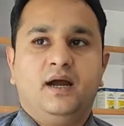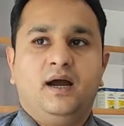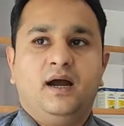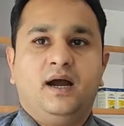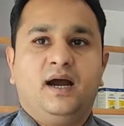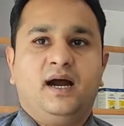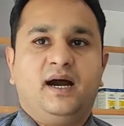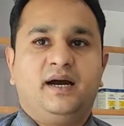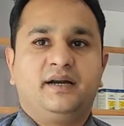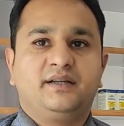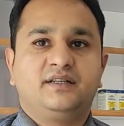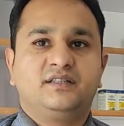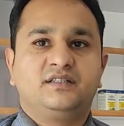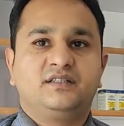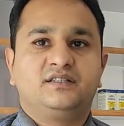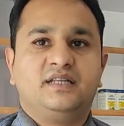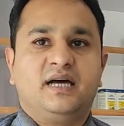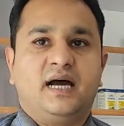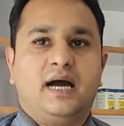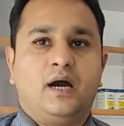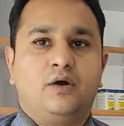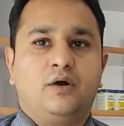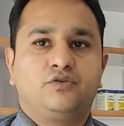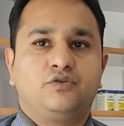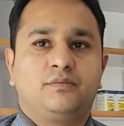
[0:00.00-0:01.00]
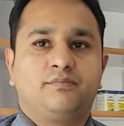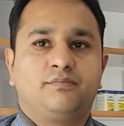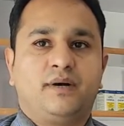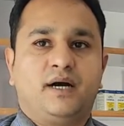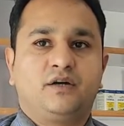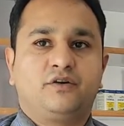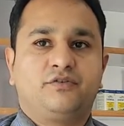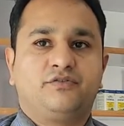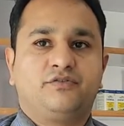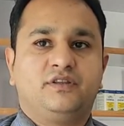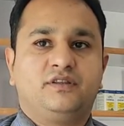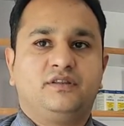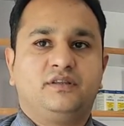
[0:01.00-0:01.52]
Hardens the outer
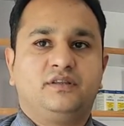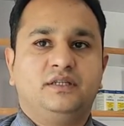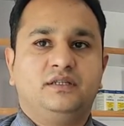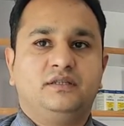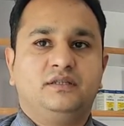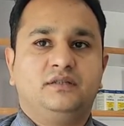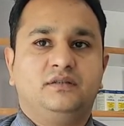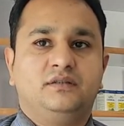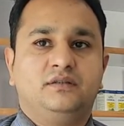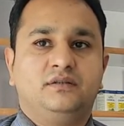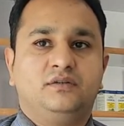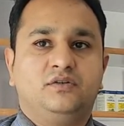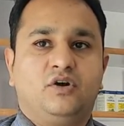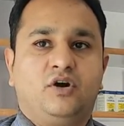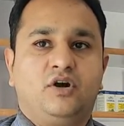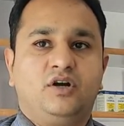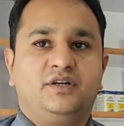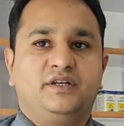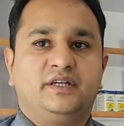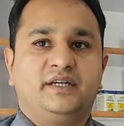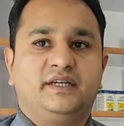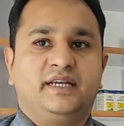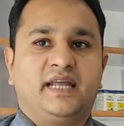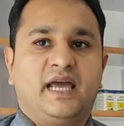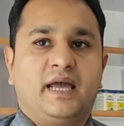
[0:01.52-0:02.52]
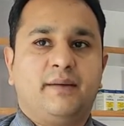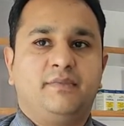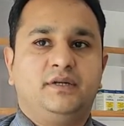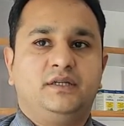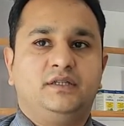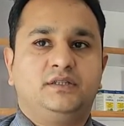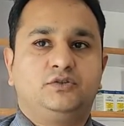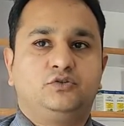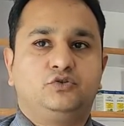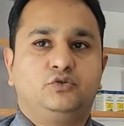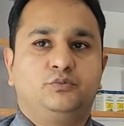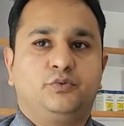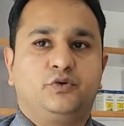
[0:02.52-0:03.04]
part of the teeth called enamel
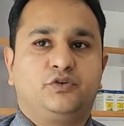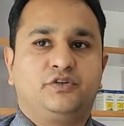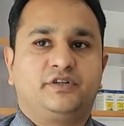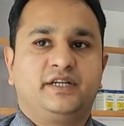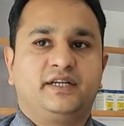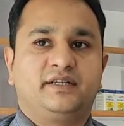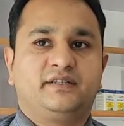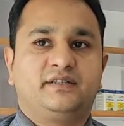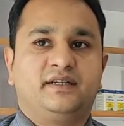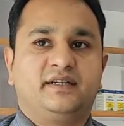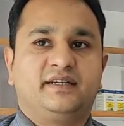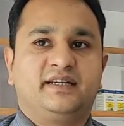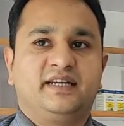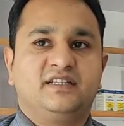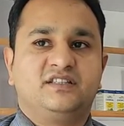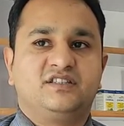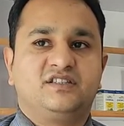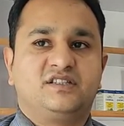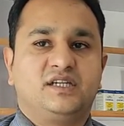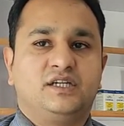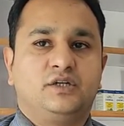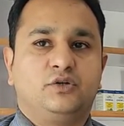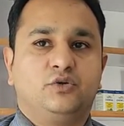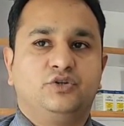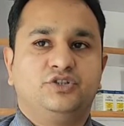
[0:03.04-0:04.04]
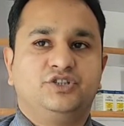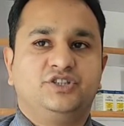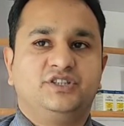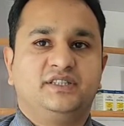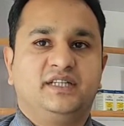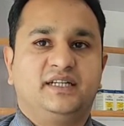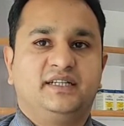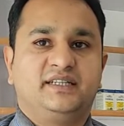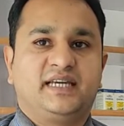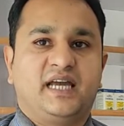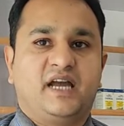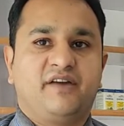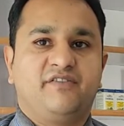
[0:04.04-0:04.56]
to protect against erosion
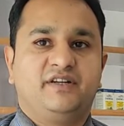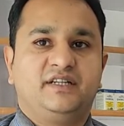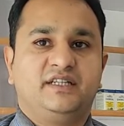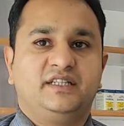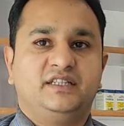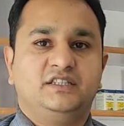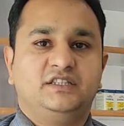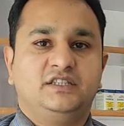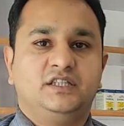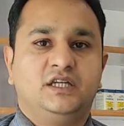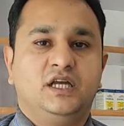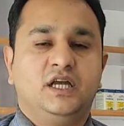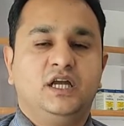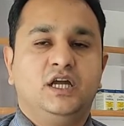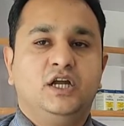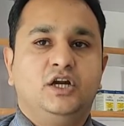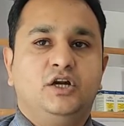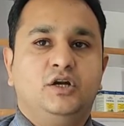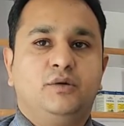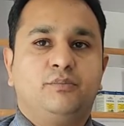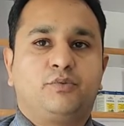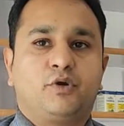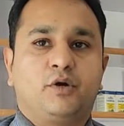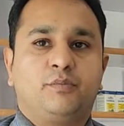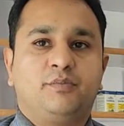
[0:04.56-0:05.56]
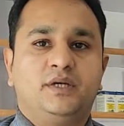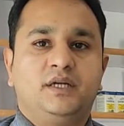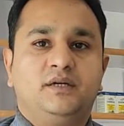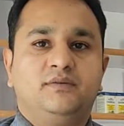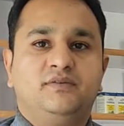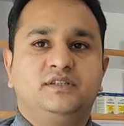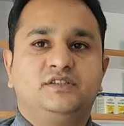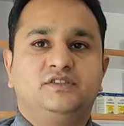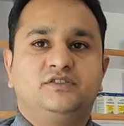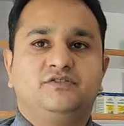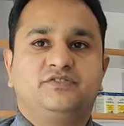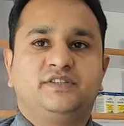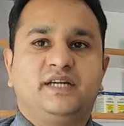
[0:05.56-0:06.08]
and cavities. Proper
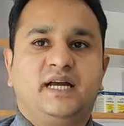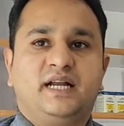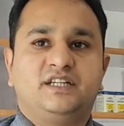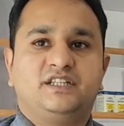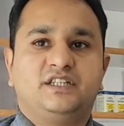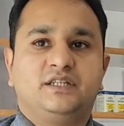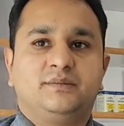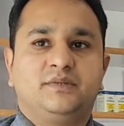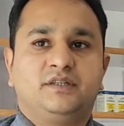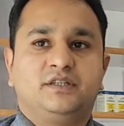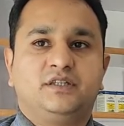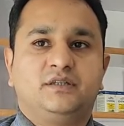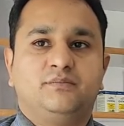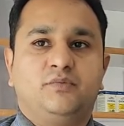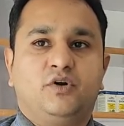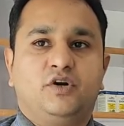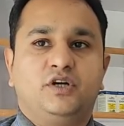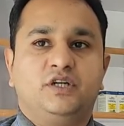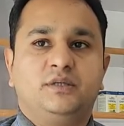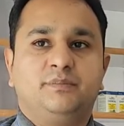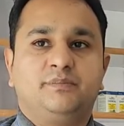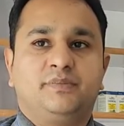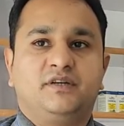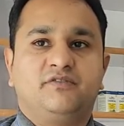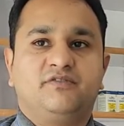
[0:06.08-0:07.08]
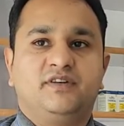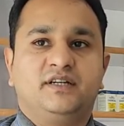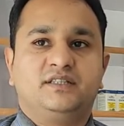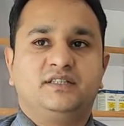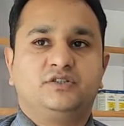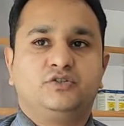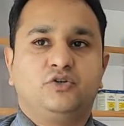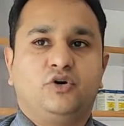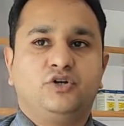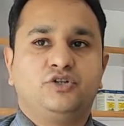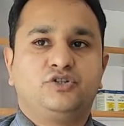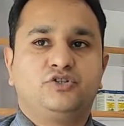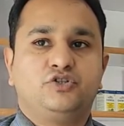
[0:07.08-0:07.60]
levels of calcium in the body
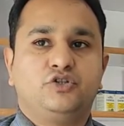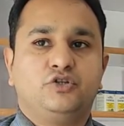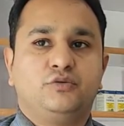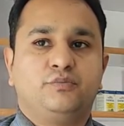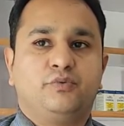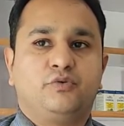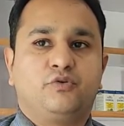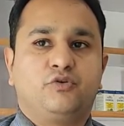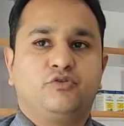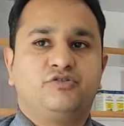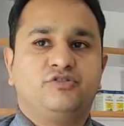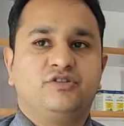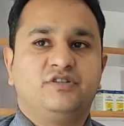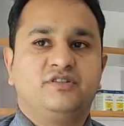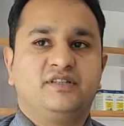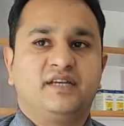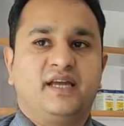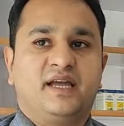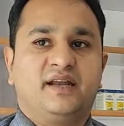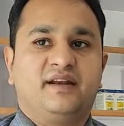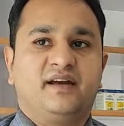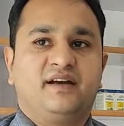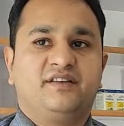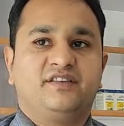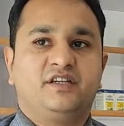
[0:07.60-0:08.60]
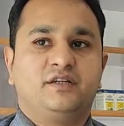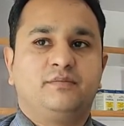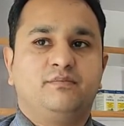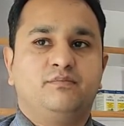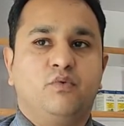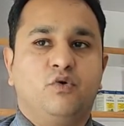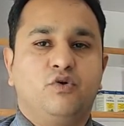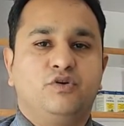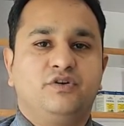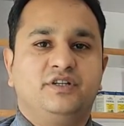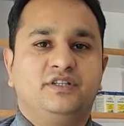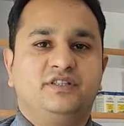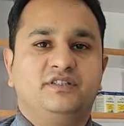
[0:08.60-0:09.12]
prevents osteoporosis and other
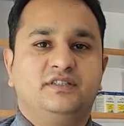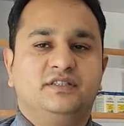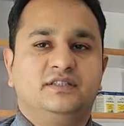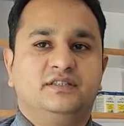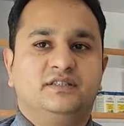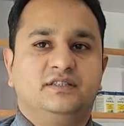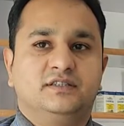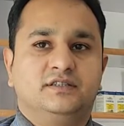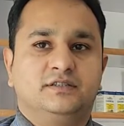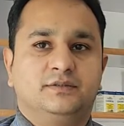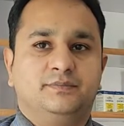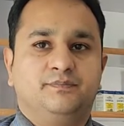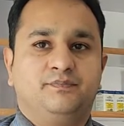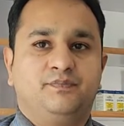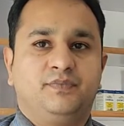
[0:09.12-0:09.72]
bone diseases.